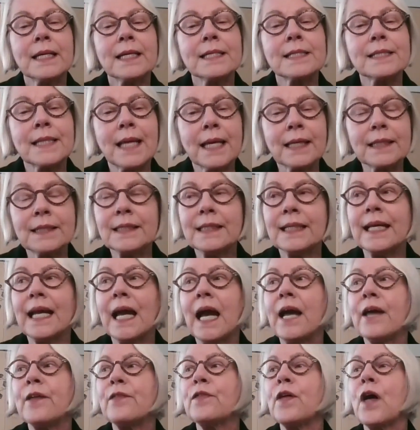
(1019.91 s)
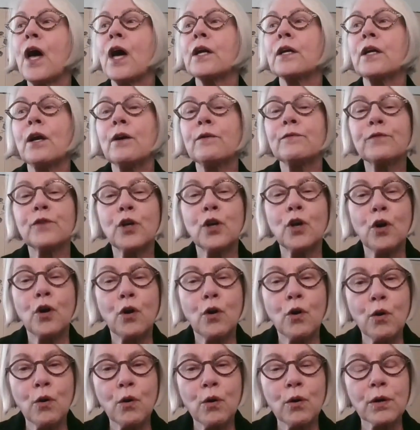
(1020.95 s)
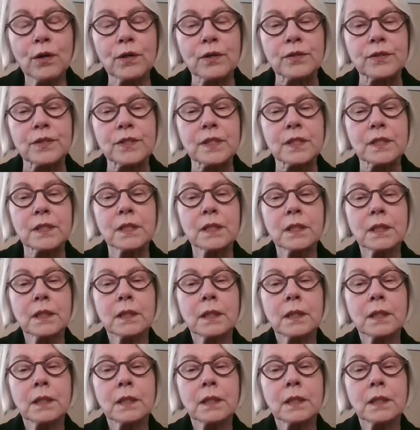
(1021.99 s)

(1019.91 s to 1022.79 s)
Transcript: suddenly I thought, of course,